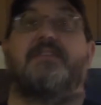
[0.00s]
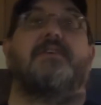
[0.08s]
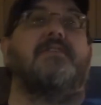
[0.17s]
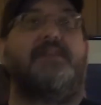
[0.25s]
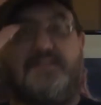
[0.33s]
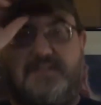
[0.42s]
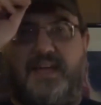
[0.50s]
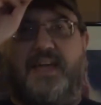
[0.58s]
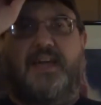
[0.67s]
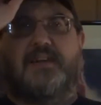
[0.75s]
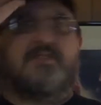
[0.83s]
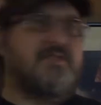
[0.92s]
there is
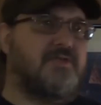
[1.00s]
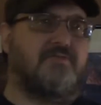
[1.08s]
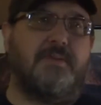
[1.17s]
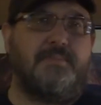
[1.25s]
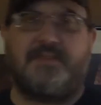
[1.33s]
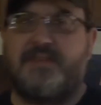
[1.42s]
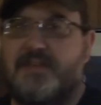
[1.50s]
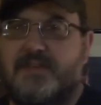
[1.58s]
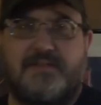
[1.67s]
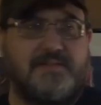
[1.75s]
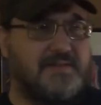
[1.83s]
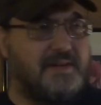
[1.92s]
a
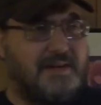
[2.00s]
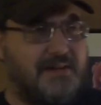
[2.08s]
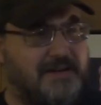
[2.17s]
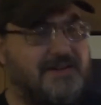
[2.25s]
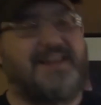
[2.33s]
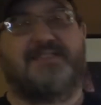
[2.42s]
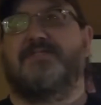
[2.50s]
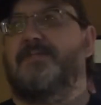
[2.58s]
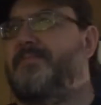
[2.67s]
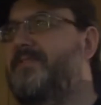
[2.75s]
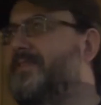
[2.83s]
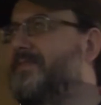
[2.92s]
striptease, not a
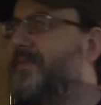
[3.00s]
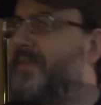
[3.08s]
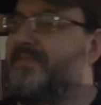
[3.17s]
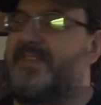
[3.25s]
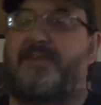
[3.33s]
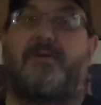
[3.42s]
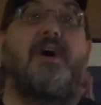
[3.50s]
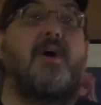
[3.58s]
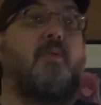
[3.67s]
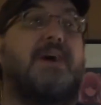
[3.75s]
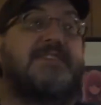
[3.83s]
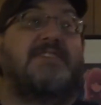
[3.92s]
striptease, I'm saying,
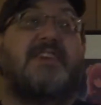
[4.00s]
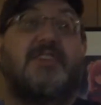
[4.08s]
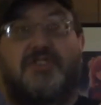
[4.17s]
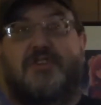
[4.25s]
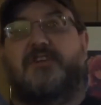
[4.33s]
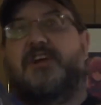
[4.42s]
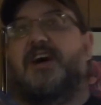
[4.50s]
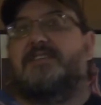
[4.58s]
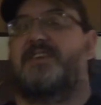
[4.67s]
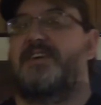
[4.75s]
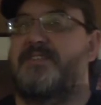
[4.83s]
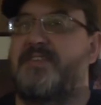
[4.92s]
wet t-shirt
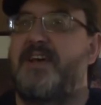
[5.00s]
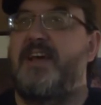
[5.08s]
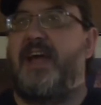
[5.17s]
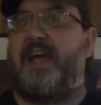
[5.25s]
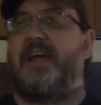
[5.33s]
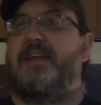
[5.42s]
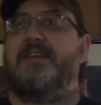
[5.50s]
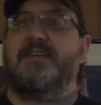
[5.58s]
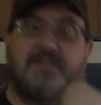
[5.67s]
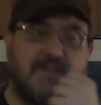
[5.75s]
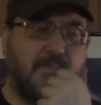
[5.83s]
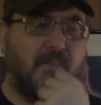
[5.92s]
contest, and it
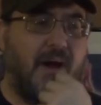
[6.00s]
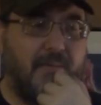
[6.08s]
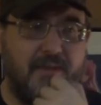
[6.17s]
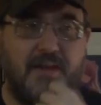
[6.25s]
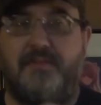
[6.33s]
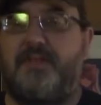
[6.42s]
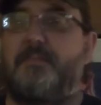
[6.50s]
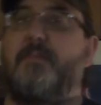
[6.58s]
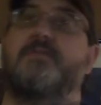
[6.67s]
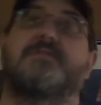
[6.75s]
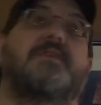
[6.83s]
is probably the most